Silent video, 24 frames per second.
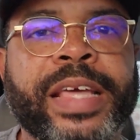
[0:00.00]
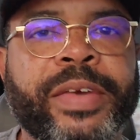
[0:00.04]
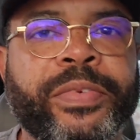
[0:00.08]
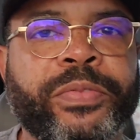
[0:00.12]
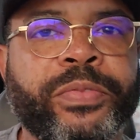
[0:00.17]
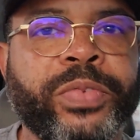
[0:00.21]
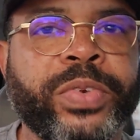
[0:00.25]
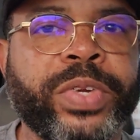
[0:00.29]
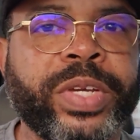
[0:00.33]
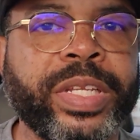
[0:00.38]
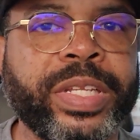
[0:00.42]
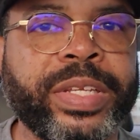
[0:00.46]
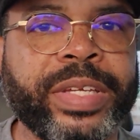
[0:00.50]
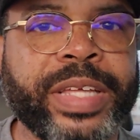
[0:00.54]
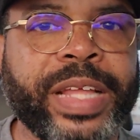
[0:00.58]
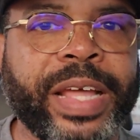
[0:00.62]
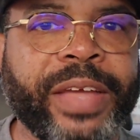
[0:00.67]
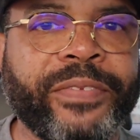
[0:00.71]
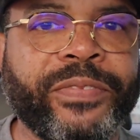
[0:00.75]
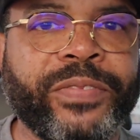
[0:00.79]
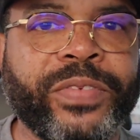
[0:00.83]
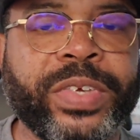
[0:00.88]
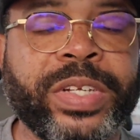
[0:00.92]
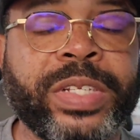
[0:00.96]
that really
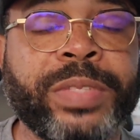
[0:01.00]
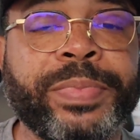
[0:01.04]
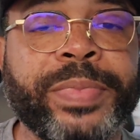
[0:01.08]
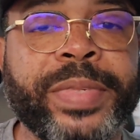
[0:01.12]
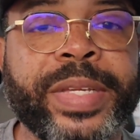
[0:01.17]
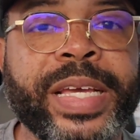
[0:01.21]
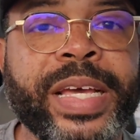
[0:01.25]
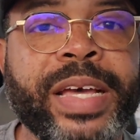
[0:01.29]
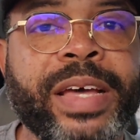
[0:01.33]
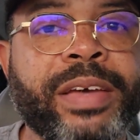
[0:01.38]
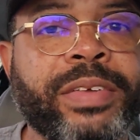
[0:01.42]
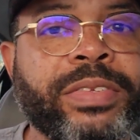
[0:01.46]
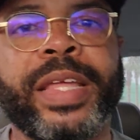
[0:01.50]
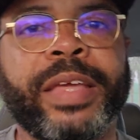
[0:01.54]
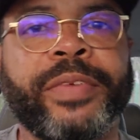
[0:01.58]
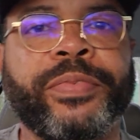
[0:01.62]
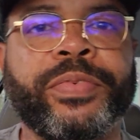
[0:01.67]
freaked me out.